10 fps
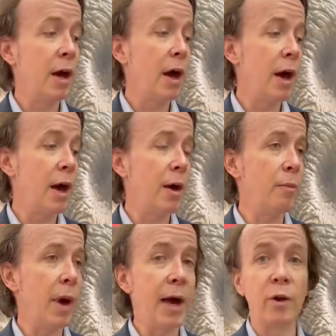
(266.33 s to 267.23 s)

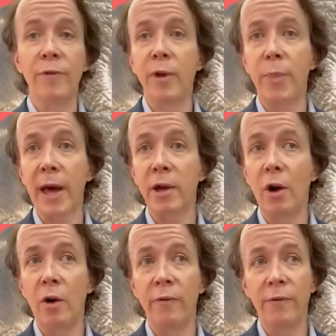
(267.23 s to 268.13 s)
And off the back
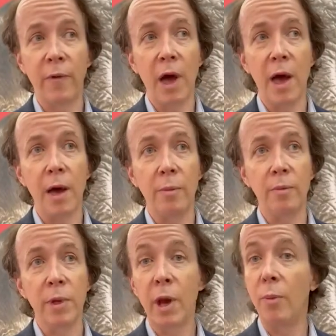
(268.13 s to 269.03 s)
of
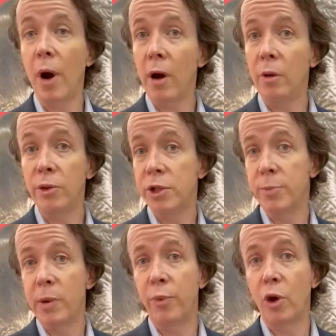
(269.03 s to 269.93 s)
Bayala, which has
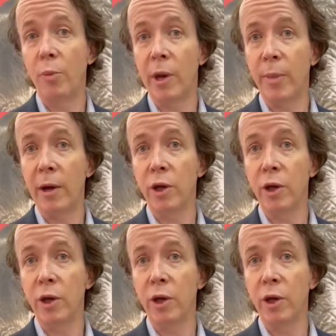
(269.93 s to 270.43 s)
been predominantly about